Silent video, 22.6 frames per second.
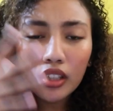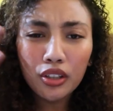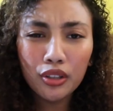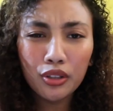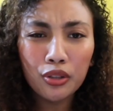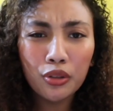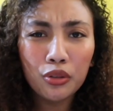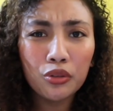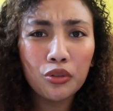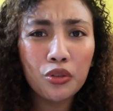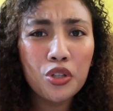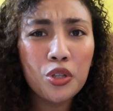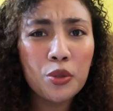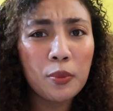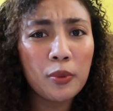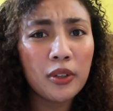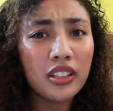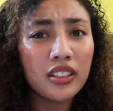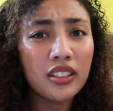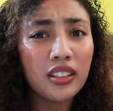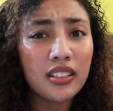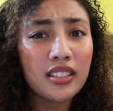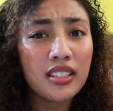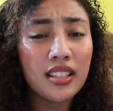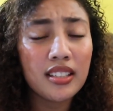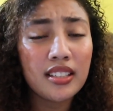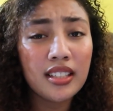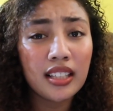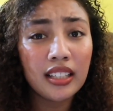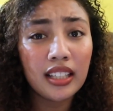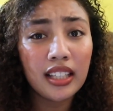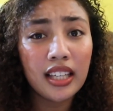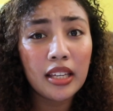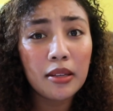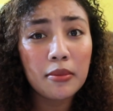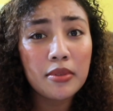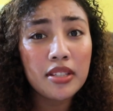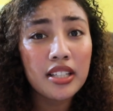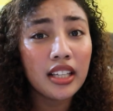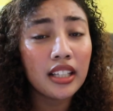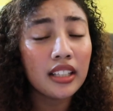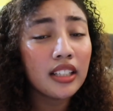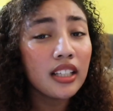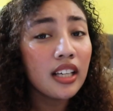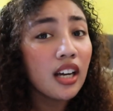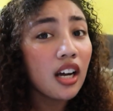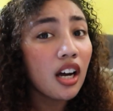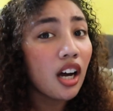you know those products have claims that